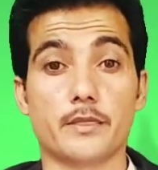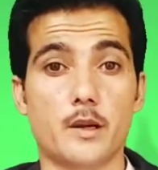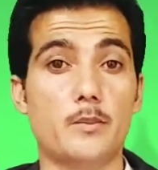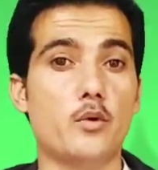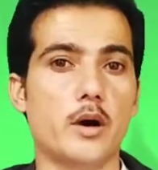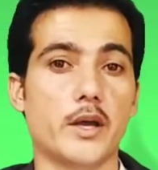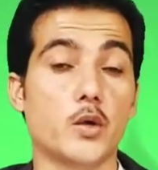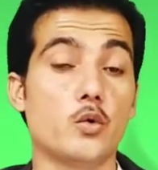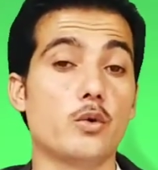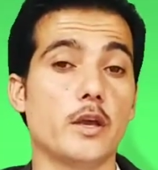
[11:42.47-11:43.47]
the boy
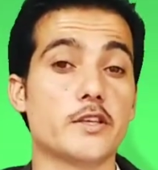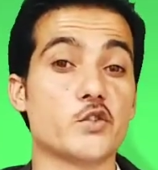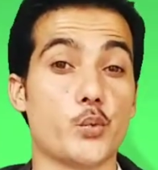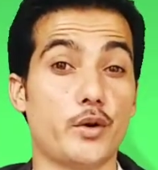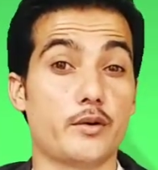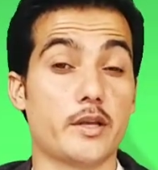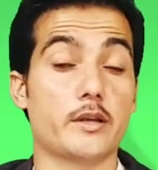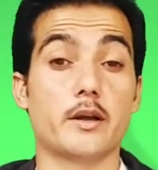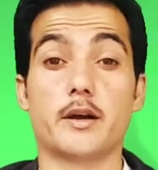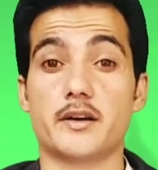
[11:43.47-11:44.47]
who is
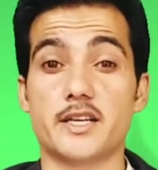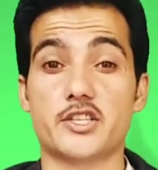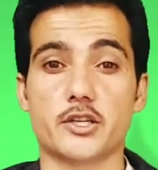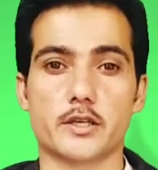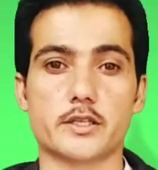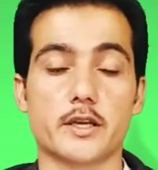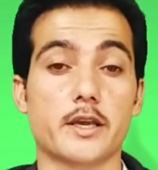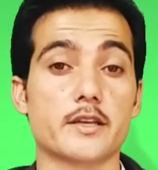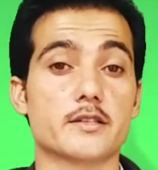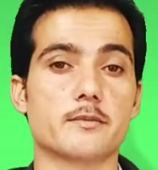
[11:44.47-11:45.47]
wearing a red shirt
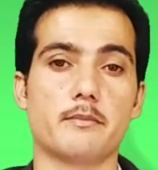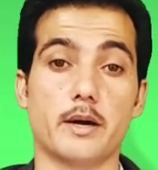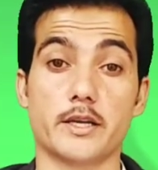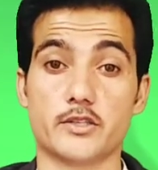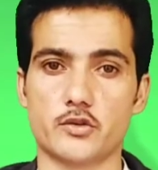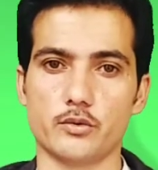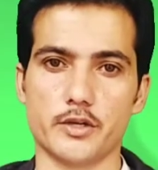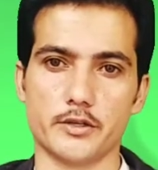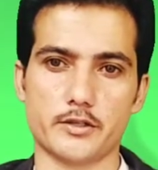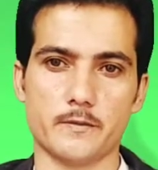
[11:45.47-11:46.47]
is my
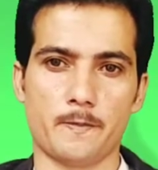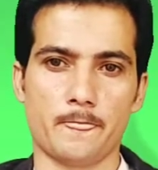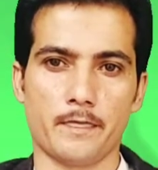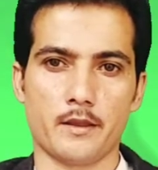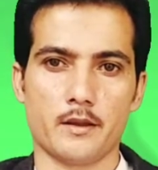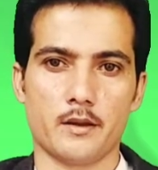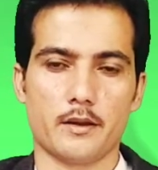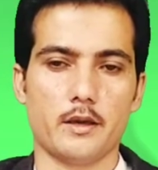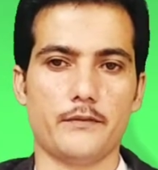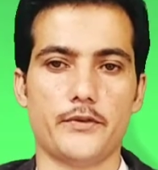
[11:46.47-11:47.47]
student.
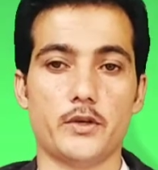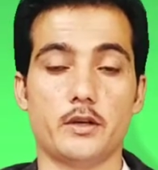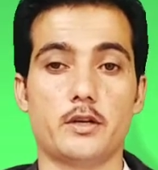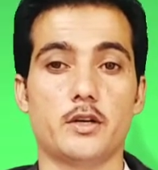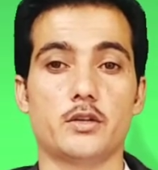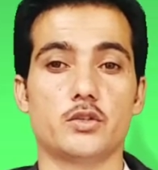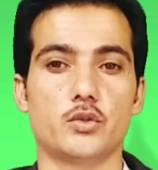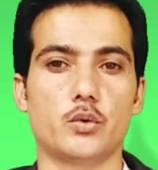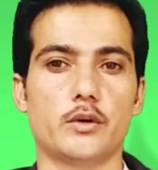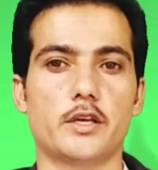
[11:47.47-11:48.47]
Here
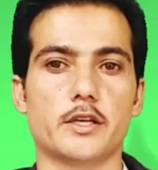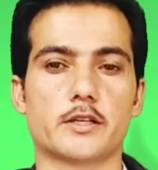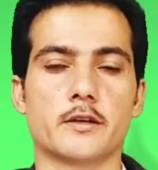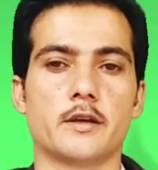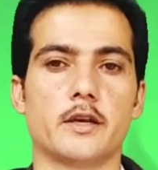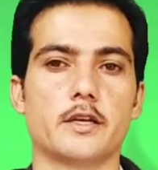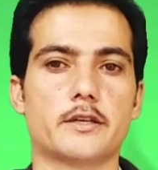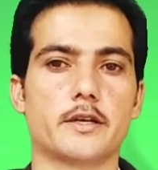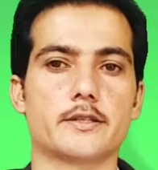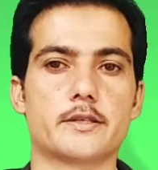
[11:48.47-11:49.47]
you look at
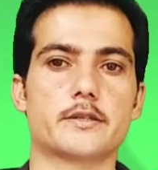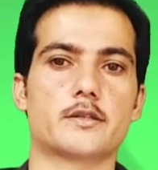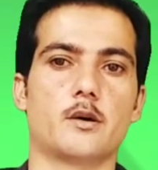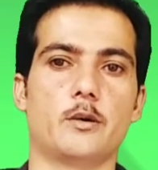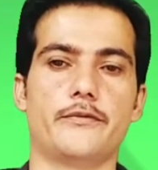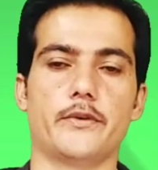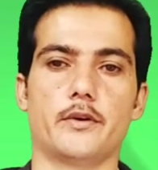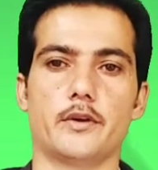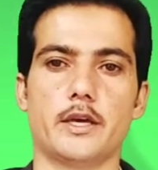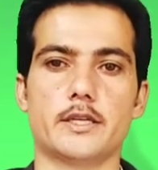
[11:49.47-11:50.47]
it consists of
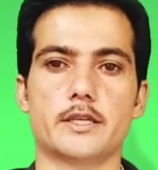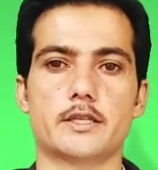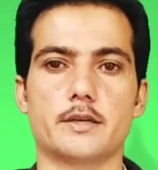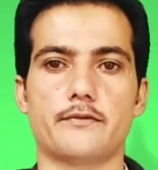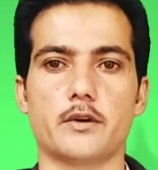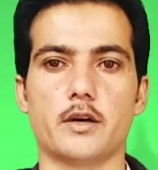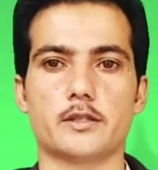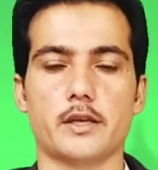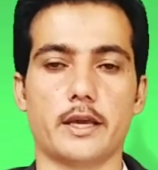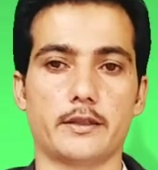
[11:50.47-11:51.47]
adjective
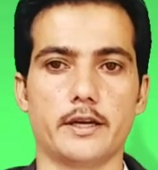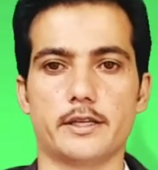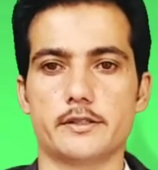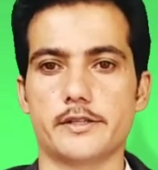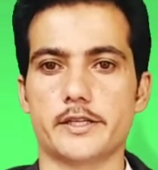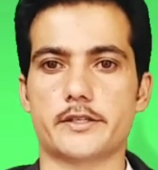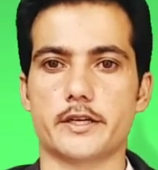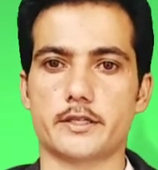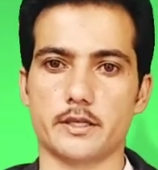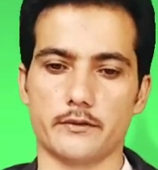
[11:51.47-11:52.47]
clause, and that is
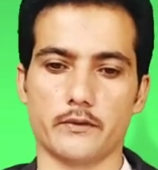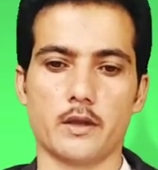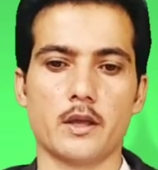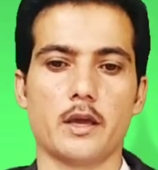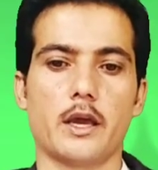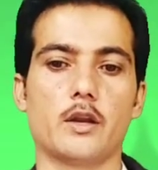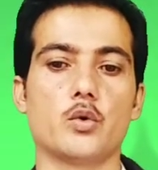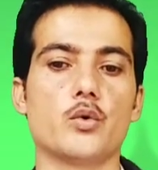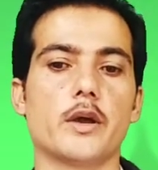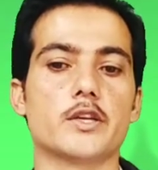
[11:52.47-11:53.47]
restrictive. And
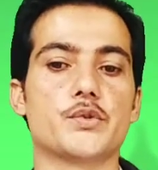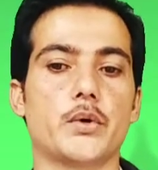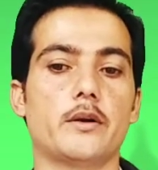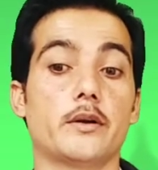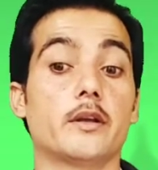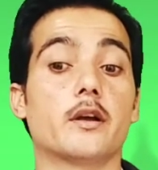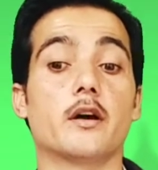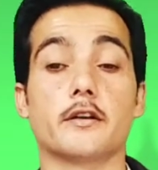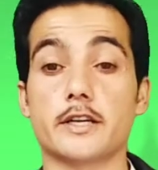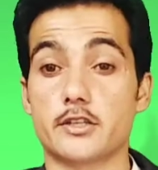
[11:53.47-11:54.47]
who is wearing
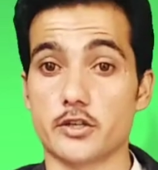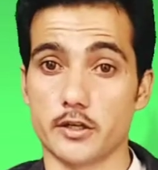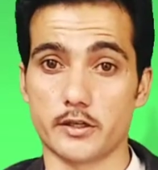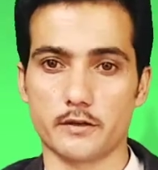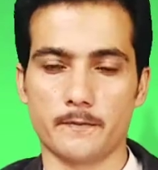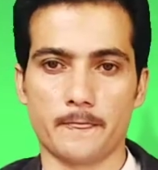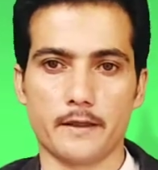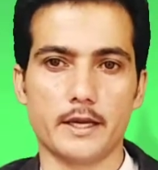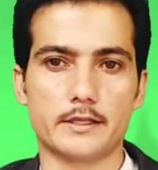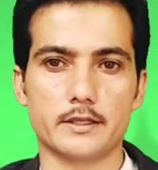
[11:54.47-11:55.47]
a red shirt?
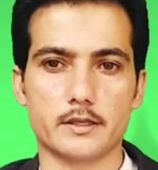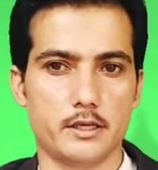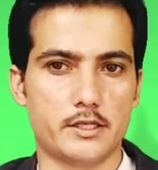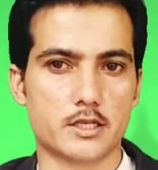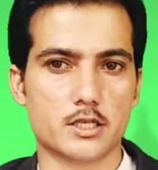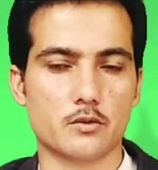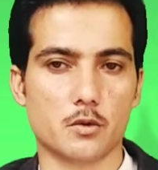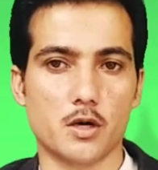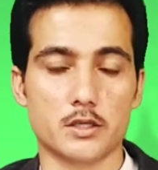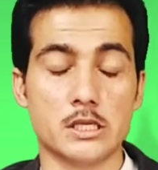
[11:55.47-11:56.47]
It is adjective
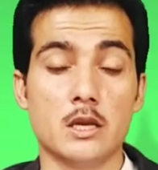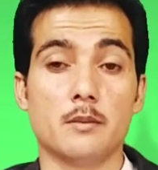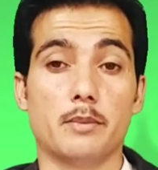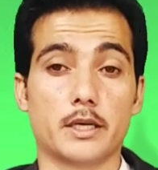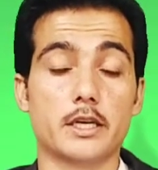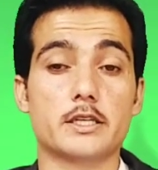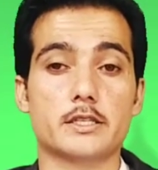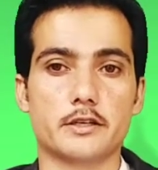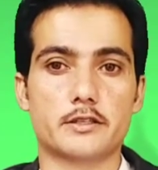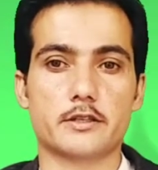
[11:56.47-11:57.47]
clause, but it
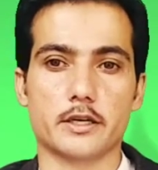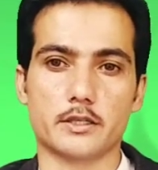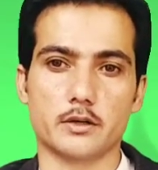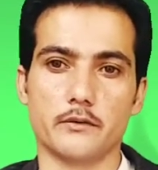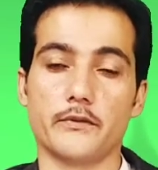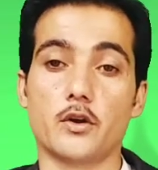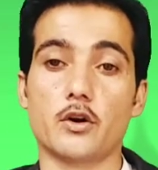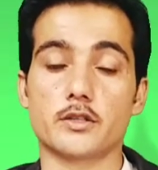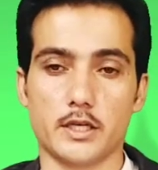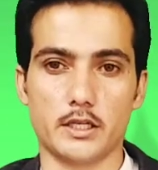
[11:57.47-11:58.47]
is restrictive
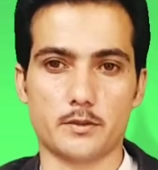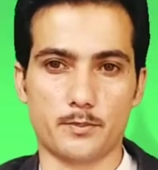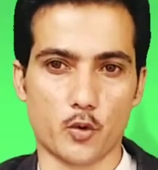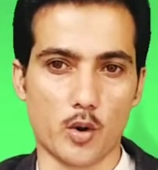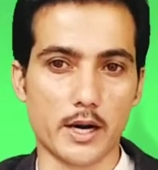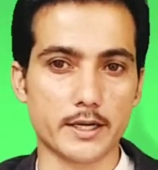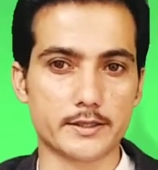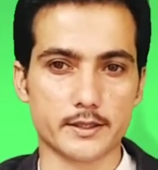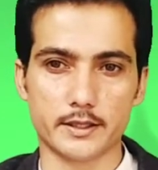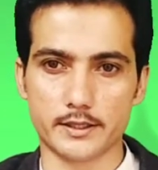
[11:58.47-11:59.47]
because it
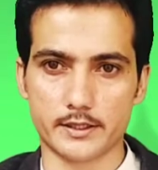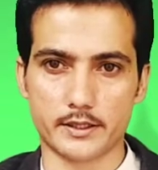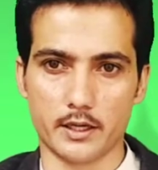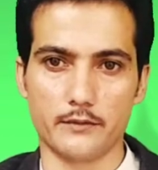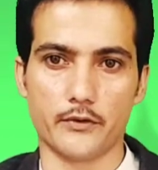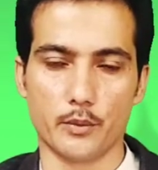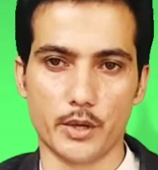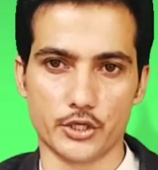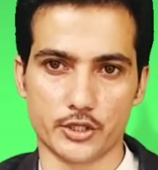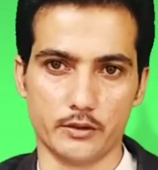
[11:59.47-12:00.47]
provides necessary
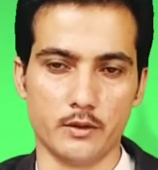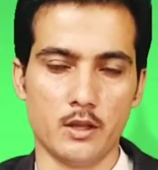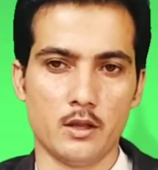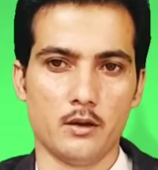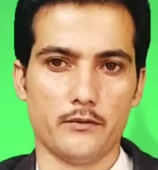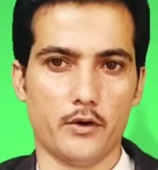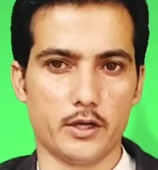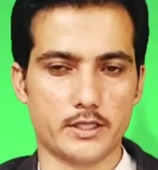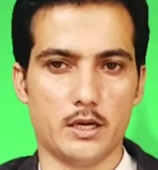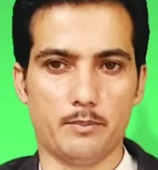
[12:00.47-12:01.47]
information. For
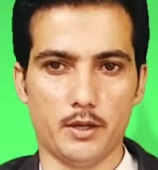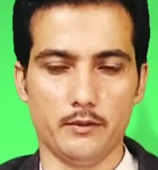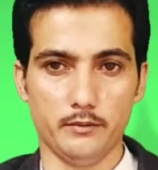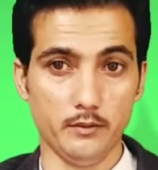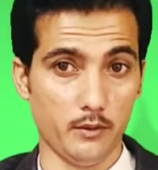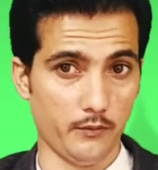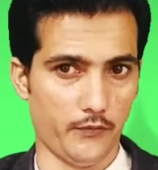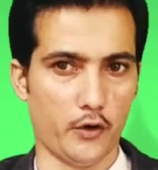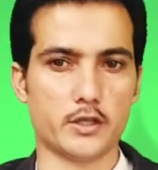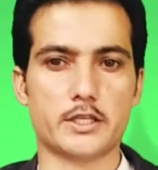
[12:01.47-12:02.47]
example,
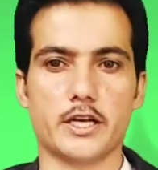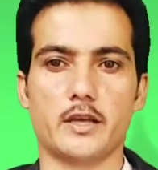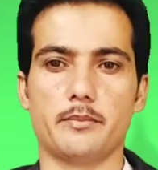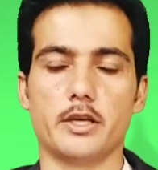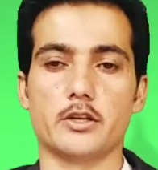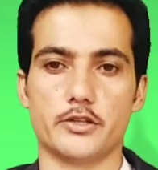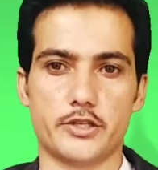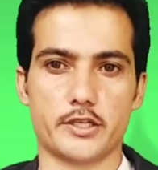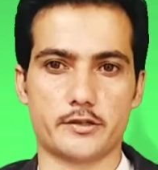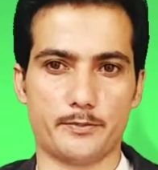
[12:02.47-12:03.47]
for the time being,
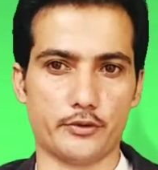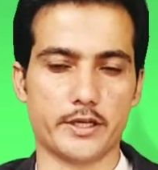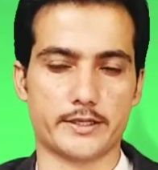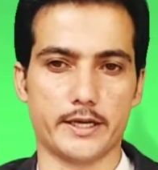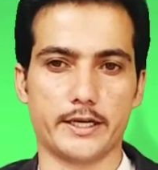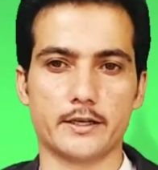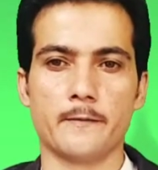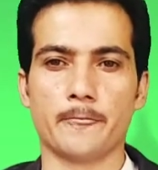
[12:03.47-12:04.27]
just put aside